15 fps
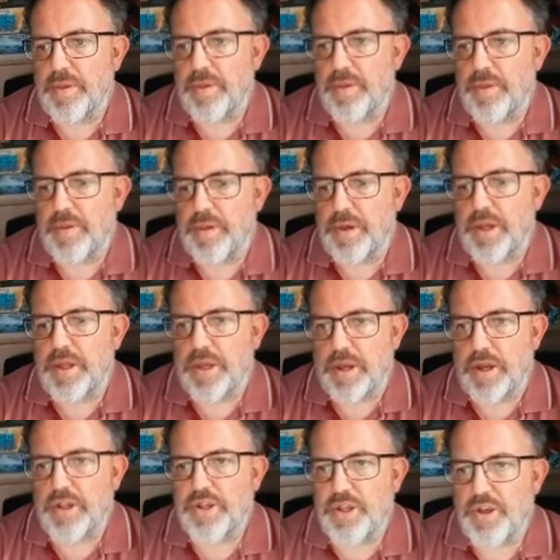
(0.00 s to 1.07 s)
You're getting the
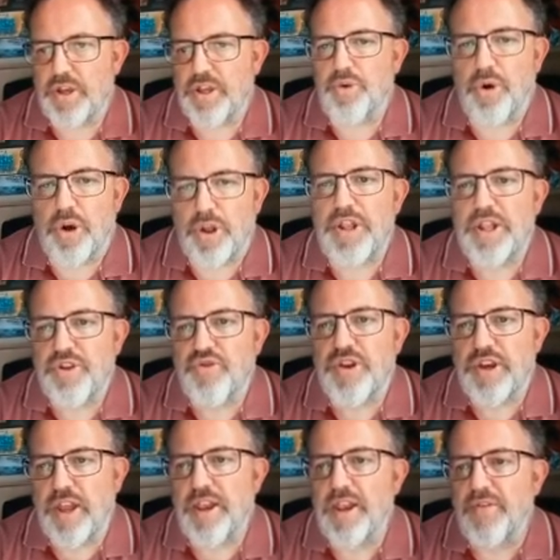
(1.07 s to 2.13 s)
cards, the dice, you are literally
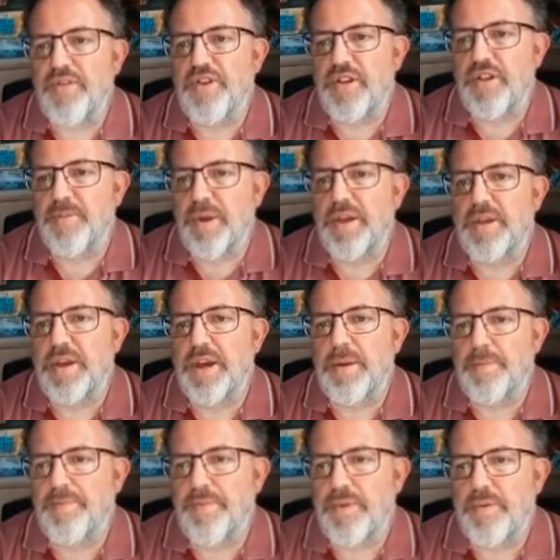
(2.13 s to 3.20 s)
getting everything to play the game,
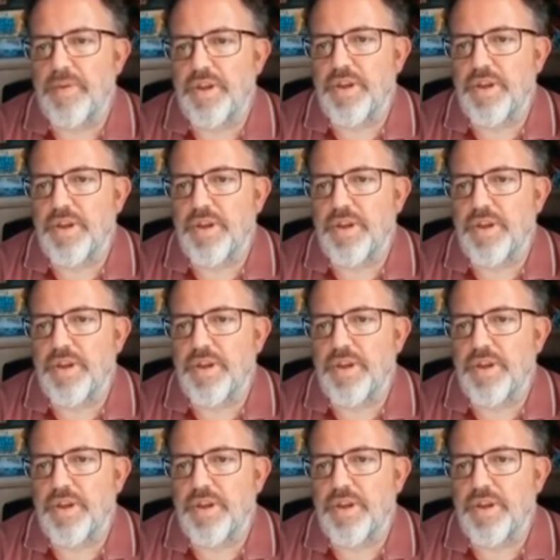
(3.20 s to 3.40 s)
which is